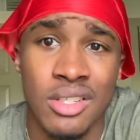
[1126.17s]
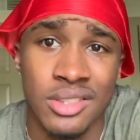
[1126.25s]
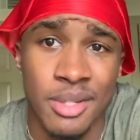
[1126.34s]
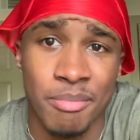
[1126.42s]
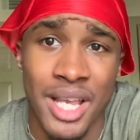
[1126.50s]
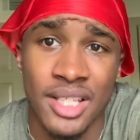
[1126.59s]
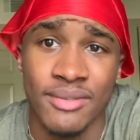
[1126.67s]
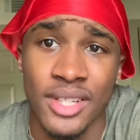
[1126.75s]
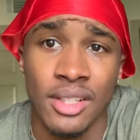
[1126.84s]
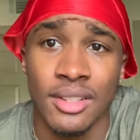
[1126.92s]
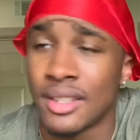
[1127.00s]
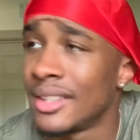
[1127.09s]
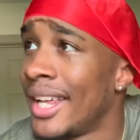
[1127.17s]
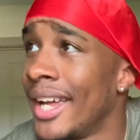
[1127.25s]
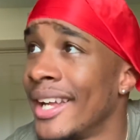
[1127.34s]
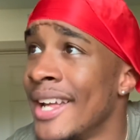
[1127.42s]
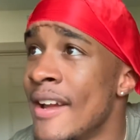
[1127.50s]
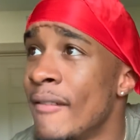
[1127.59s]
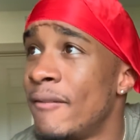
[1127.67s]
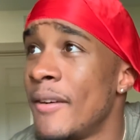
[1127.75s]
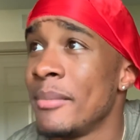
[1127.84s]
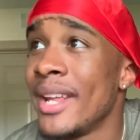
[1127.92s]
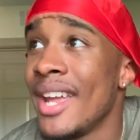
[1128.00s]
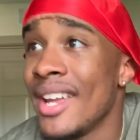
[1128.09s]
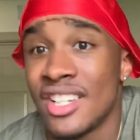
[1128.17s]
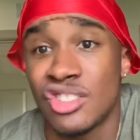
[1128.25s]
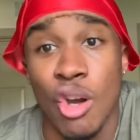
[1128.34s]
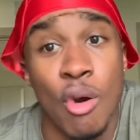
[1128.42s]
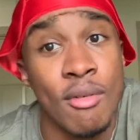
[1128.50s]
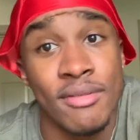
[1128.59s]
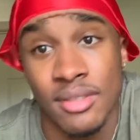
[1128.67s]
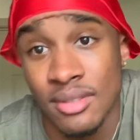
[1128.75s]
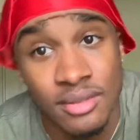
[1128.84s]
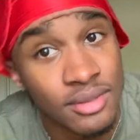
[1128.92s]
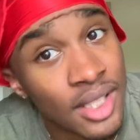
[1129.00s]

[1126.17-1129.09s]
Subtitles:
It's the best feeling. Like, from there, it's over.